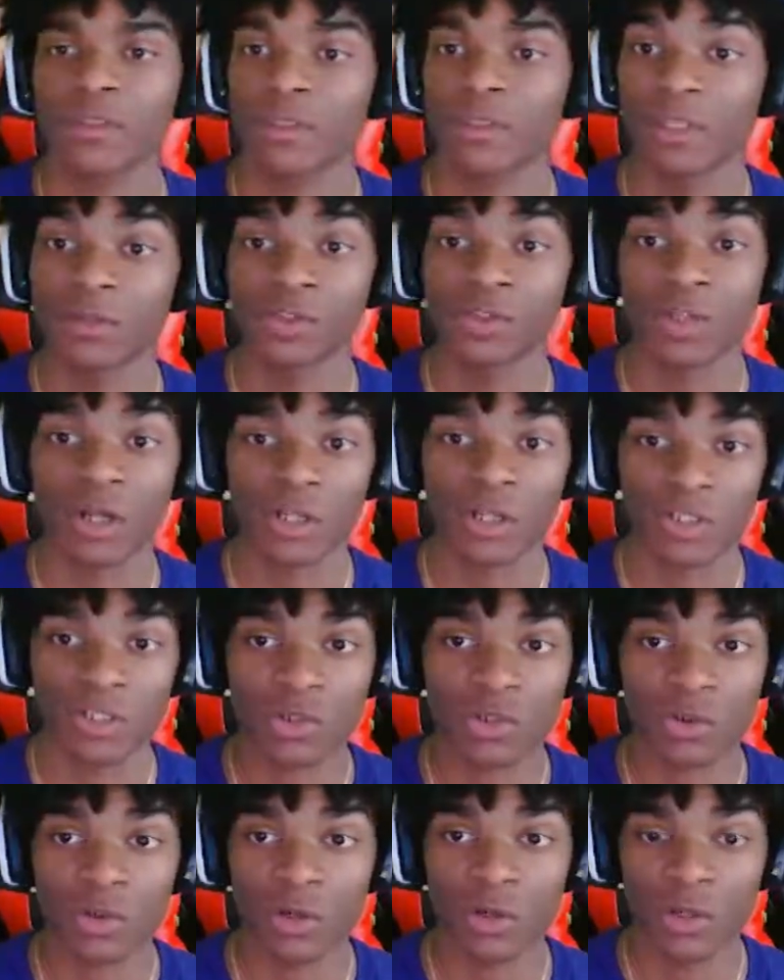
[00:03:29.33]
Keep track of the
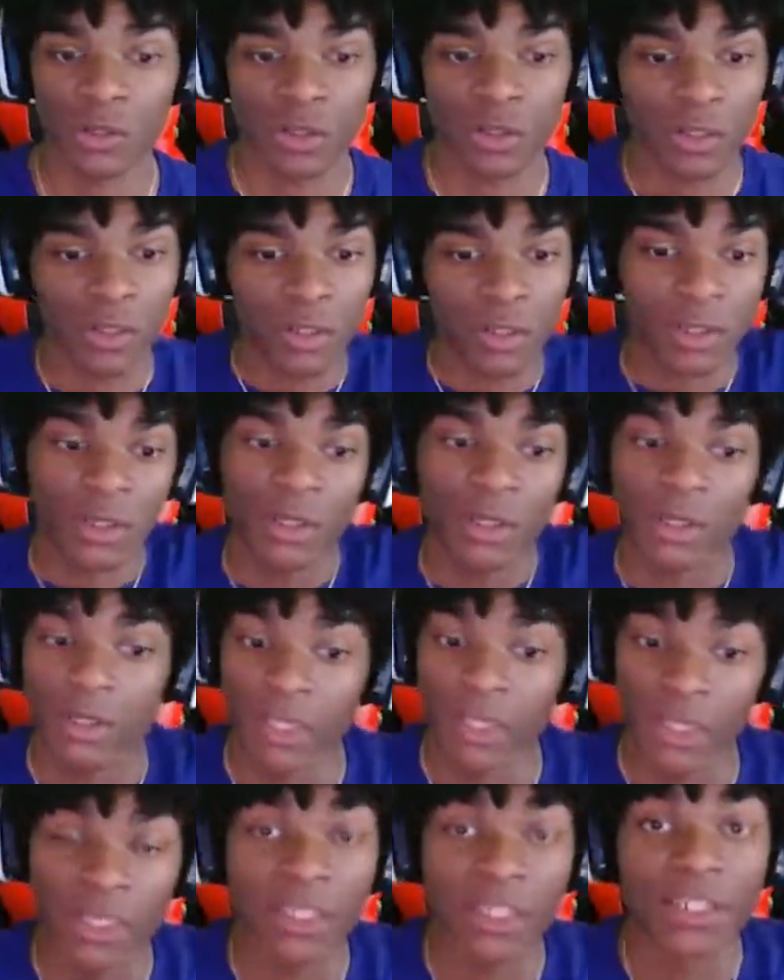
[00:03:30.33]
score.
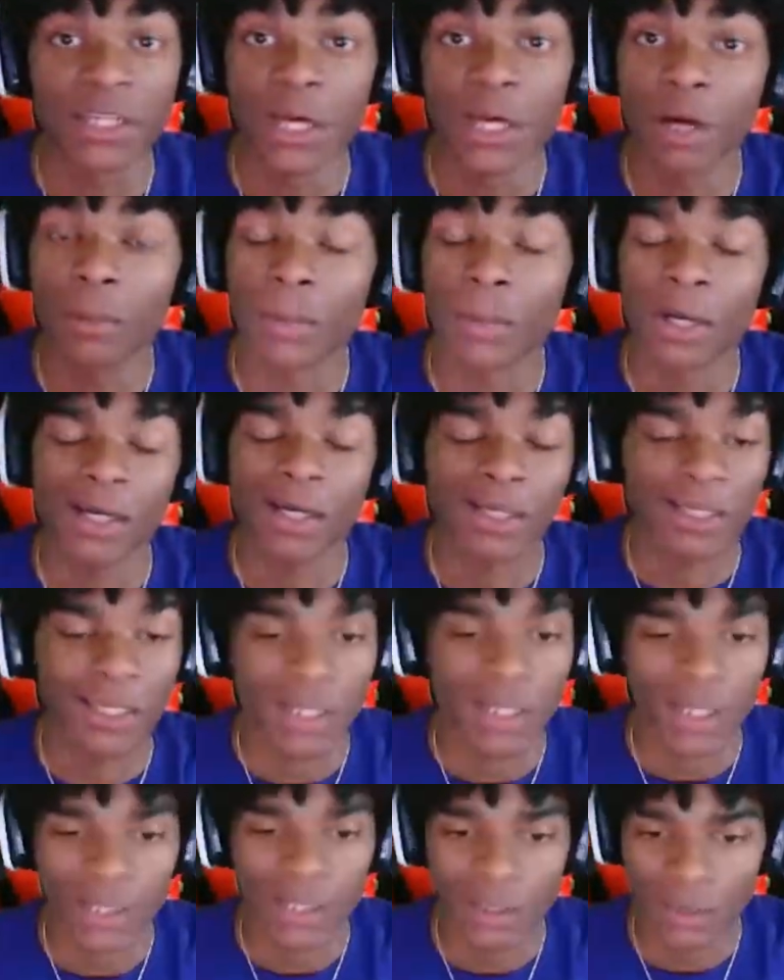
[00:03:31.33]
They get down by a
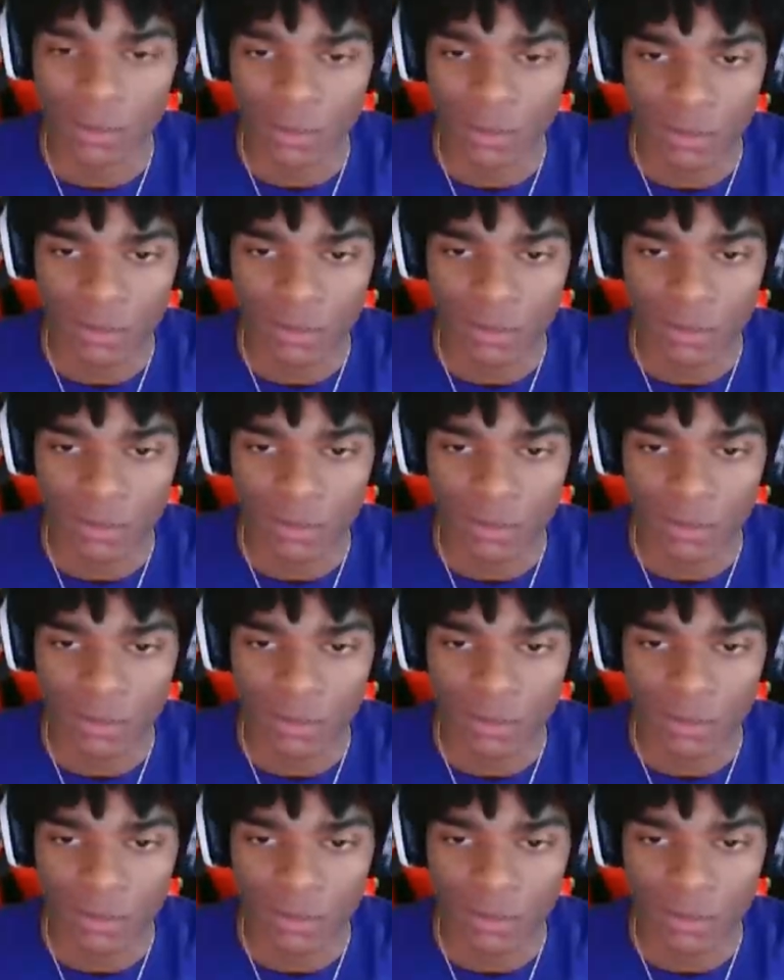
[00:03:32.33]
lot.